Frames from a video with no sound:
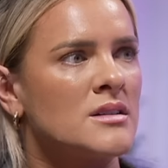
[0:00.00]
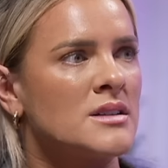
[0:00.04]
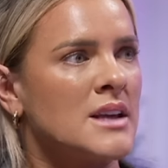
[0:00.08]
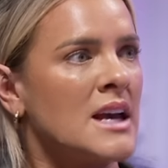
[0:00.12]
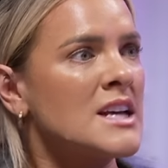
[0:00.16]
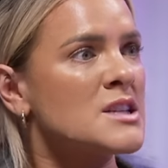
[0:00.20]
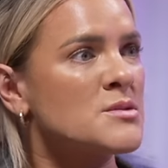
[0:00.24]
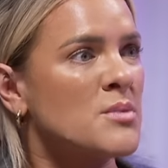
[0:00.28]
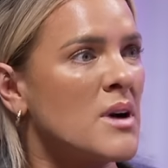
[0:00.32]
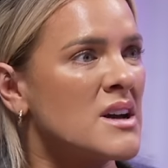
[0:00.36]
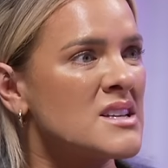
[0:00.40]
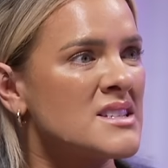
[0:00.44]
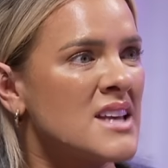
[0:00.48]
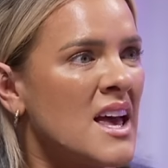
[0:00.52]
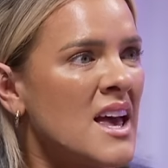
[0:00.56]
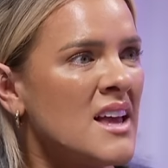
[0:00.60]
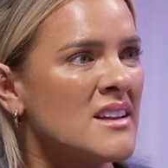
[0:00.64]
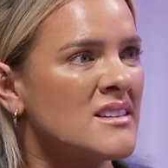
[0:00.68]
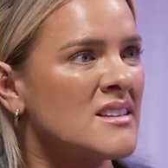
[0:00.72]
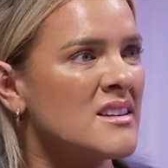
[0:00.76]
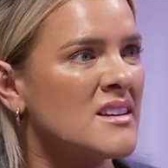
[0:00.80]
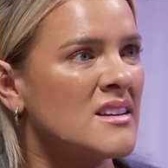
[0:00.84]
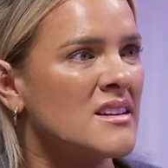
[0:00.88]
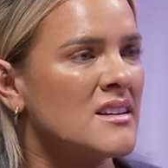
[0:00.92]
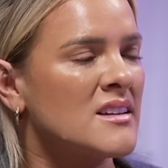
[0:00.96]
Yeah, that's what I
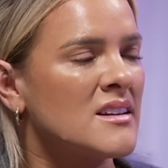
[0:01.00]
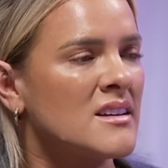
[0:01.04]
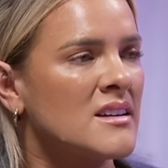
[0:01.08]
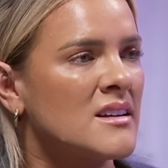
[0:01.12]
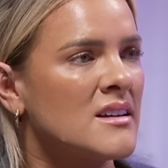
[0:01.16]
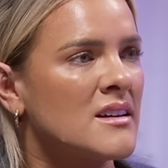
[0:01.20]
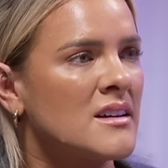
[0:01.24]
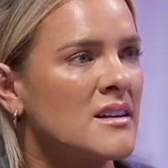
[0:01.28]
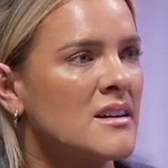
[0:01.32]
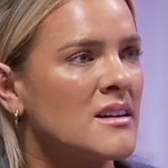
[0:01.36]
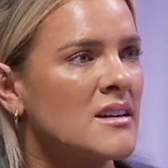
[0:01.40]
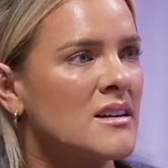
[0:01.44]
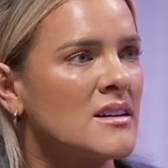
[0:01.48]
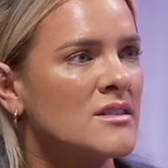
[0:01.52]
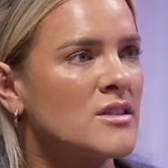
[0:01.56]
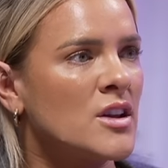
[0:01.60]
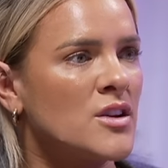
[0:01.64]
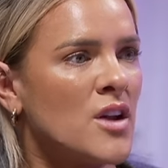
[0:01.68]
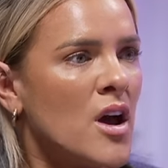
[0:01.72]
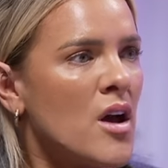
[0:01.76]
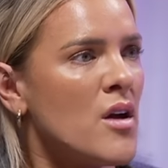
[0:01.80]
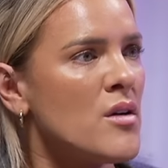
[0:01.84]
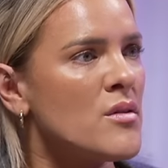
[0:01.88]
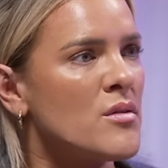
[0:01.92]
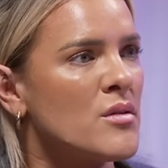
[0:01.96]
said.
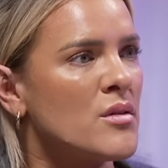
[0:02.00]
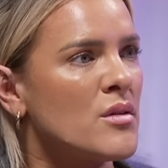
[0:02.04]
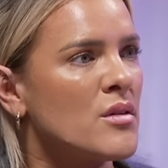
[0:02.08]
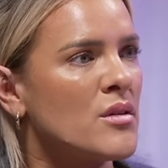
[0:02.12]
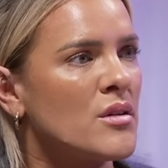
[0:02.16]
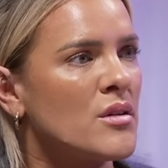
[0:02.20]
Don't know.